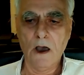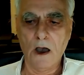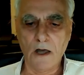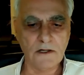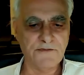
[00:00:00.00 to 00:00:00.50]

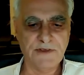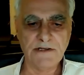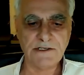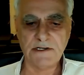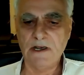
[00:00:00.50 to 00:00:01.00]
All of
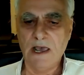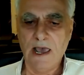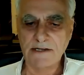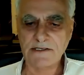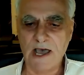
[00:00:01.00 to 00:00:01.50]
this
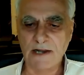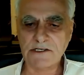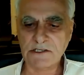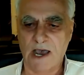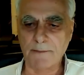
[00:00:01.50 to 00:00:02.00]
has not
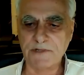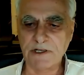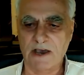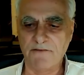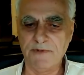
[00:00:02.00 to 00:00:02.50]
stopped the
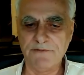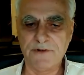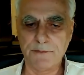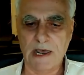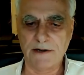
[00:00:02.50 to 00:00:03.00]
government
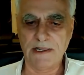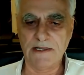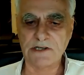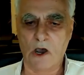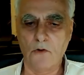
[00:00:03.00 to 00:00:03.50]
from cutting
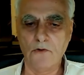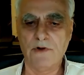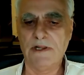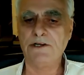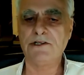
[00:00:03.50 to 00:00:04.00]
its own
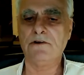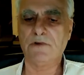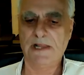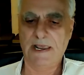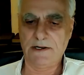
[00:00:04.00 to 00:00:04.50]

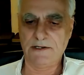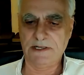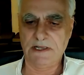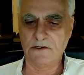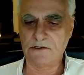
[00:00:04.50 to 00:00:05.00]
religion-related
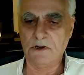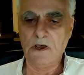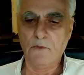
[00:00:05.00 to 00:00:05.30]
deals